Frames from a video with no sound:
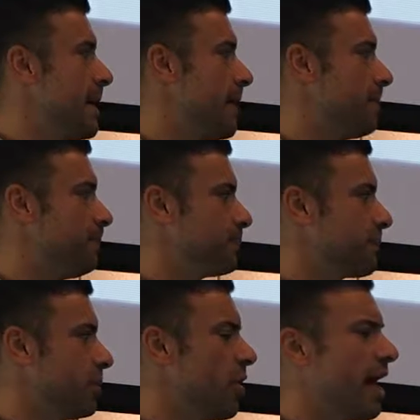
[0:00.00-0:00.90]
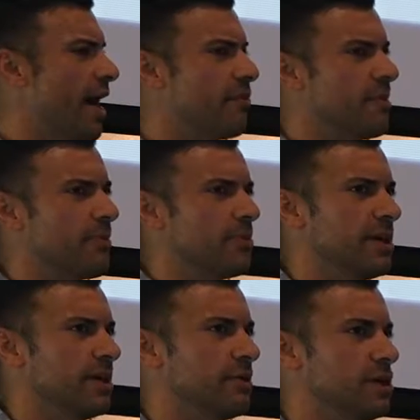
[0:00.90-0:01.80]
I
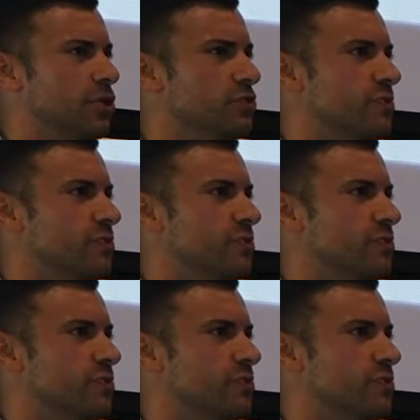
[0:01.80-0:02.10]
remember hearing news